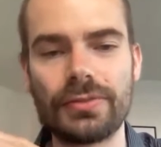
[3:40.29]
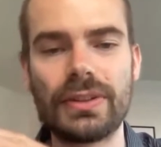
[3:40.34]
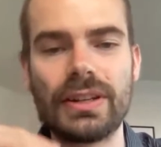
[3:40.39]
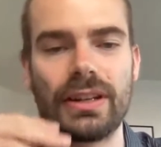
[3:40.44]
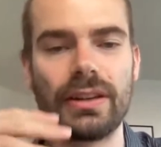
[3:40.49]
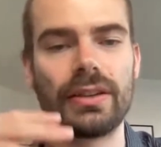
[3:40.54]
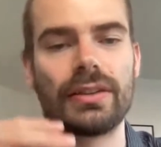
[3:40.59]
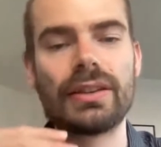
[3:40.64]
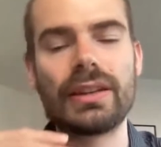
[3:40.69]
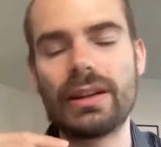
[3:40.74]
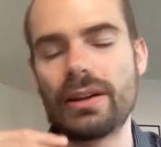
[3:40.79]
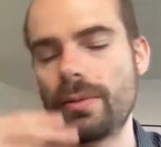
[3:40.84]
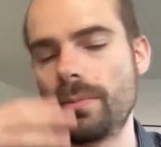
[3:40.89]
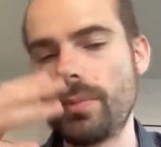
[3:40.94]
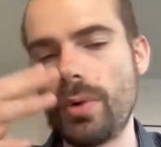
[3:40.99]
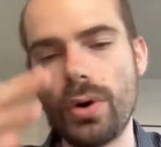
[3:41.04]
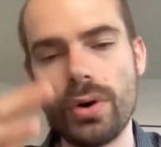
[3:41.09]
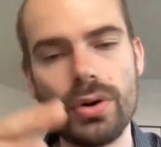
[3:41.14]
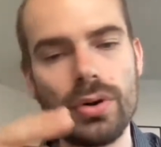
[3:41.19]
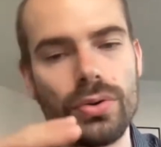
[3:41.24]
There are
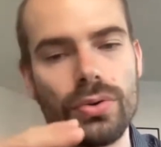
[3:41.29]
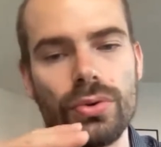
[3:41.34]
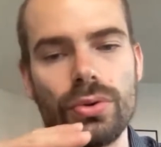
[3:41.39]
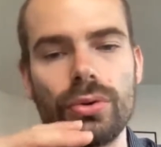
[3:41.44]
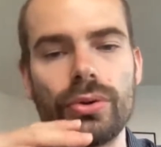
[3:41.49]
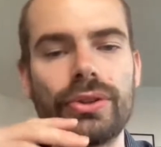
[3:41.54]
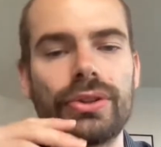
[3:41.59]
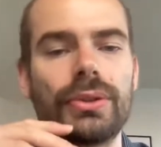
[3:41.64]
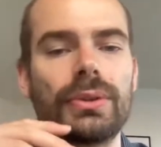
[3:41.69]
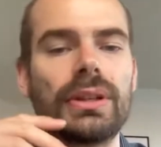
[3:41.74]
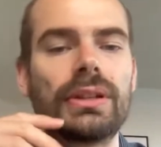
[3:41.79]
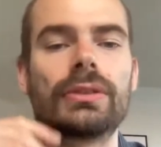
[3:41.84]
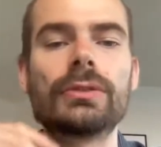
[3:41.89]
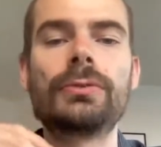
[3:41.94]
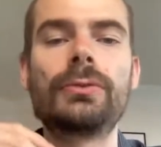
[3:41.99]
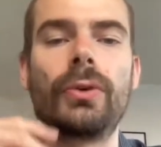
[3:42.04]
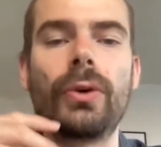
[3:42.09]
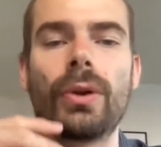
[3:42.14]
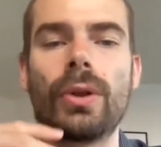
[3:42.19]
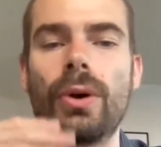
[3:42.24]
more rules you need to
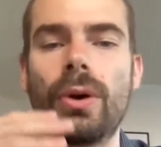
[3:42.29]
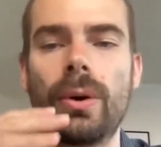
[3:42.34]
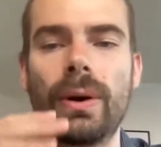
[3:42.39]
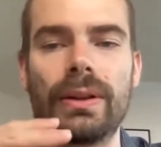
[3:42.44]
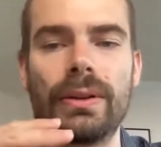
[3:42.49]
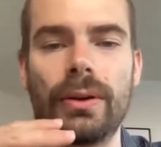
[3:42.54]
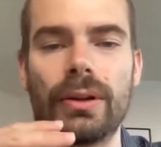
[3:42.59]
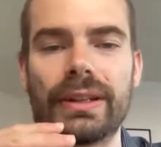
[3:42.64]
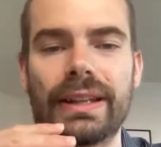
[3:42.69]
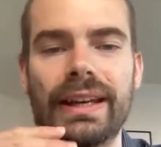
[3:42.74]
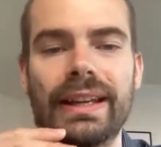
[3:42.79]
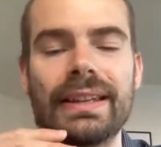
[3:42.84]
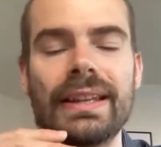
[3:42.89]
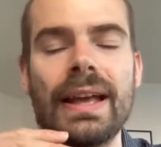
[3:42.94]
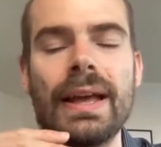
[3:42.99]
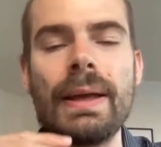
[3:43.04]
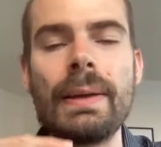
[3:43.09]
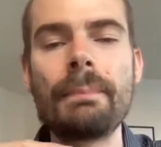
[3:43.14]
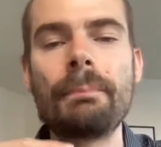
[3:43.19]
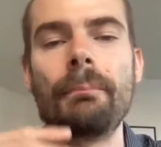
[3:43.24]
follow and all that,
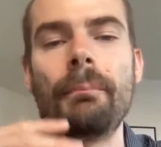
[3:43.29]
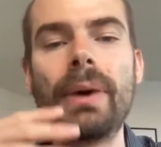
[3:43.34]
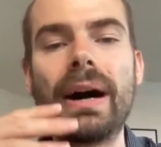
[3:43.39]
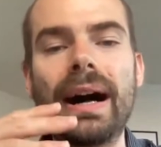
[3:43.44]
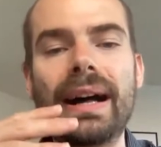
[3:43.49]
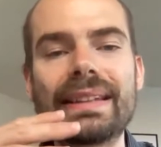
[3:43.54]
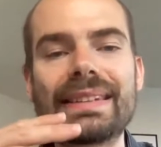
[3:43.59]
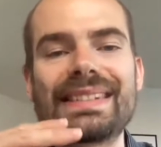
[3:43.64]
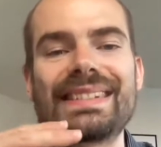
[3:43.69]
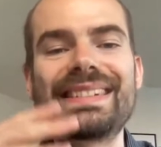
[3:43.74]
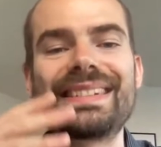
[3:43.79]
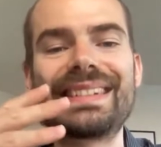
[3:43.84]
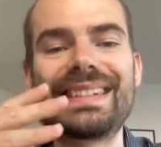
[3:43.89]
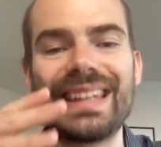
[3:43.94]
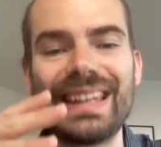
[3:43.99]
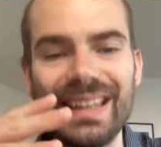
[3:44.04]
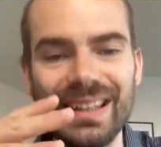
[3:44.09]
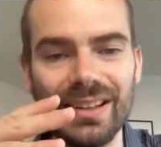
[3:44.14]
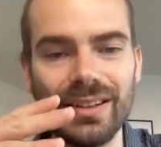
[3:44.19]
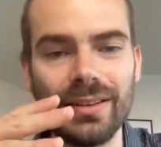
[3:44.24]
but
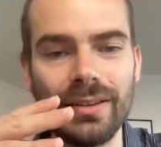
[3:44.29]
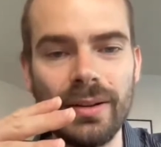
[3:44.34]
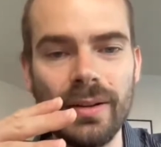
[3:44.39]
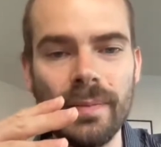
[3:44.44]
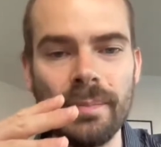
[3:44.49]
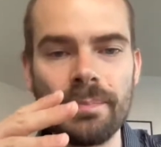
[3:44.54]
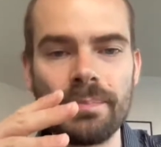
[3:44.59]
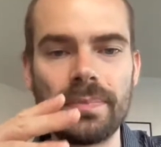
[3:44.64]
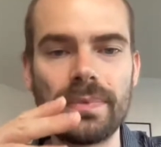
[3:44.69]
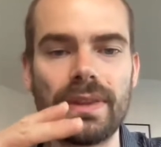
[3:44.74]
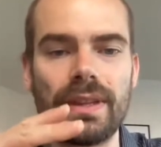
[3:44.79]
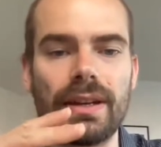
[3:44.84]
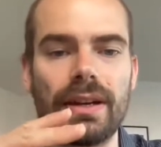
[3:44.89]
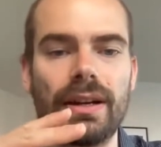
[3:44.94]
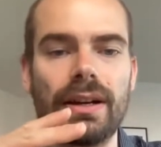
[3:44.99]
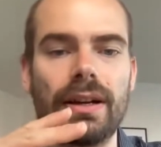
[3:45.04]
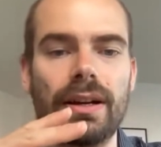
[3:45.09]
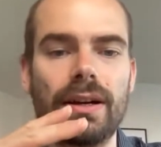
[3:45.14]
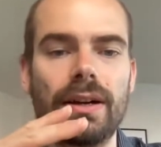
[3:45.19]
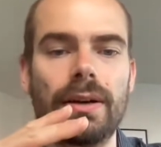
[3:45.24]
still
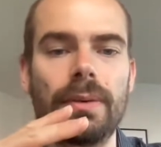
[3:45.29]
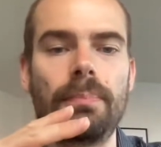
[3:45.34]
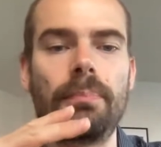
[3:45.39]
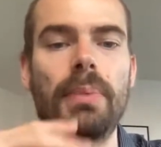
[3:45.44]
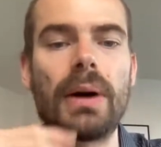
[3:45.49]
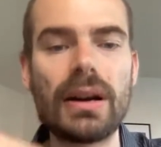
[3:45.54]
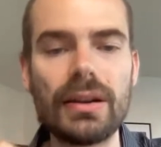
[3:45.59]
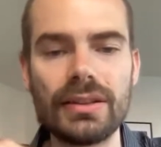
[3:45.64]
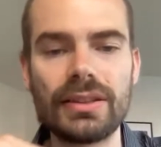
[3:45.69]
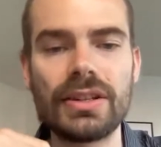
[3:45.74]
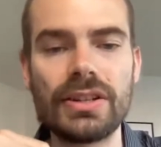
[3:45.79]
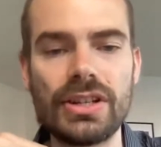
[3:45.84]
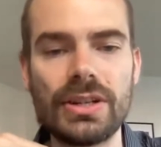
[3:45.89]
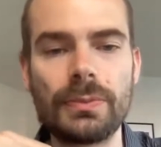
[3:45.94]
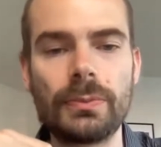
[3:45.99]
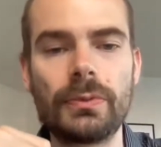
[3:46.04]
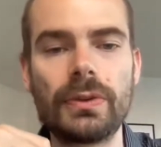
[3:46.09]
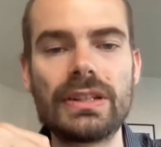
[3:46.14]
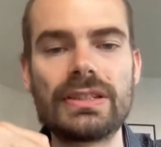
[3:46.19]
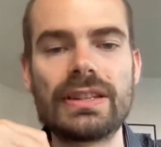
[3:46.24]
the partnership
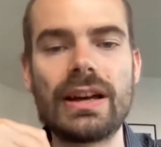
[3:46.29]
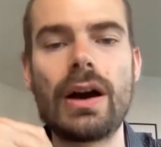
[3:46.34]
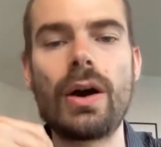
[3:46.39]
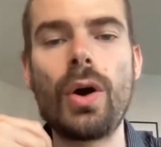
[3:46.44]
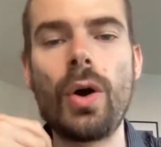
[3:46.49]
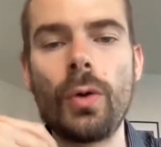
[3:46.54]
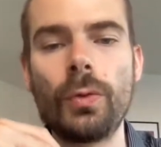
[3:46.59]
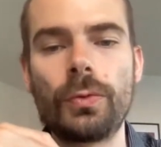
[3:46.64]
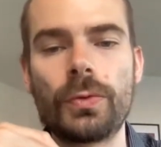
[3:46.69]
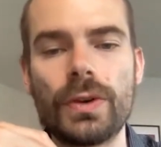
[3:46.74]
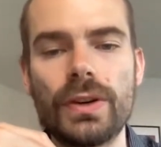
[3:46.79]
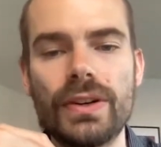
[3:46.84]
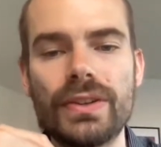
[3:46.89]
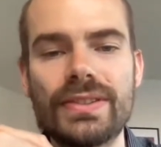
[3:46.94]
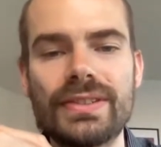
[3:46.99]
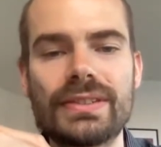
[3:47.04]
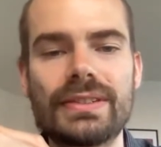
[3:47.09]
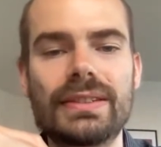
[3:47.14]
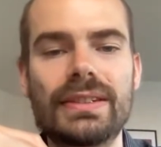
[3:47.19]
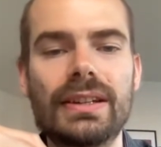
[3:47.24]
visa
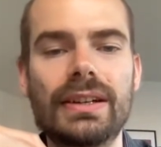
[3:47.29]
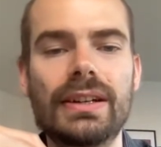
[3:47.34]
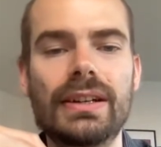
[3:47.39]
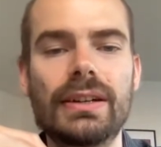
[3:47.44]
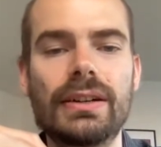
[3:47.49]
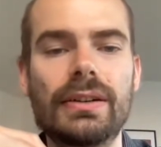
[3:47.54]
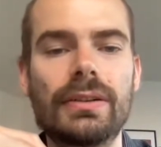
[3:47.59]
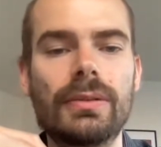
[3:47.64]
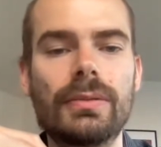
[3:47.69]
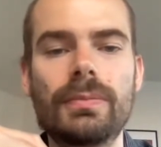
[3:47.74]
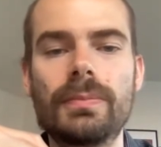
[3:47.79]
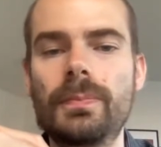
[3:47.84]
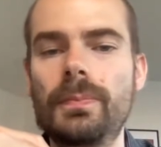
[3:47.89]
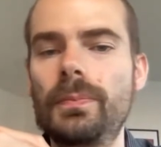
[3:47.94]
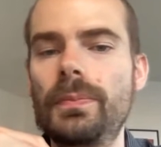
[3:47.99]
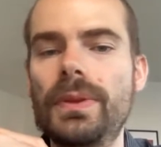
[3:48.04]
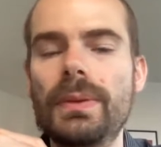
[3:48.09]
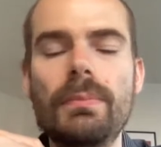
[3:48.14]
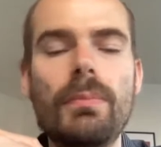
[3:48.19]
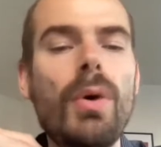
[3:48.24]
offers the
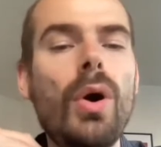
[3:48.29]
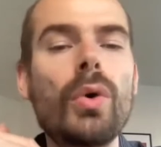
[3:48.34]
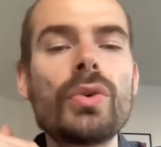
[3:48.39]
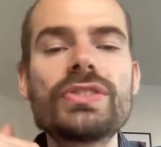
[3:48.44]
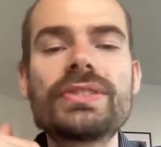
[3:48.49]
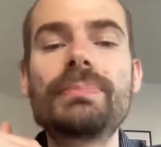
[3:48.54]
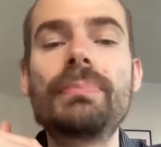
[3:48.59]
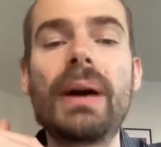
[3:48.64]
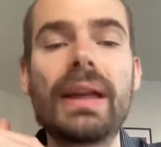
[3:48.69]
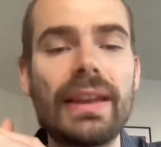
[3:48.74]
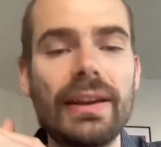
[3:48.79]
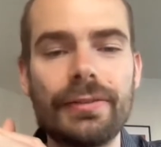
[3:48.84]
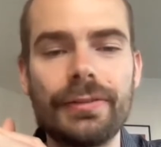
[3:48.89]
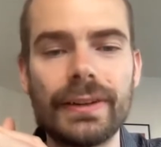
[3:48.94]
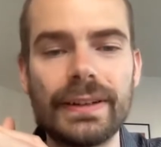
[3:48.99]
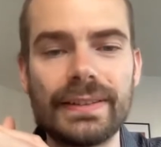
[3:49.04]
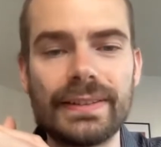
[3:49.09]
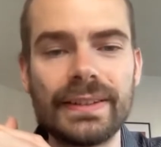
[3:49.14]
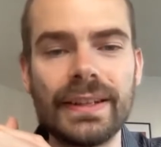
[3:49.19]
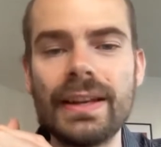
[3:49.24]
most
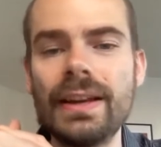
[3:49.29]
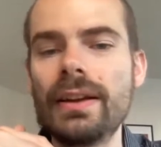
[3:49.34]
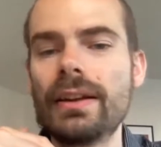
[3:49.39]
benefits.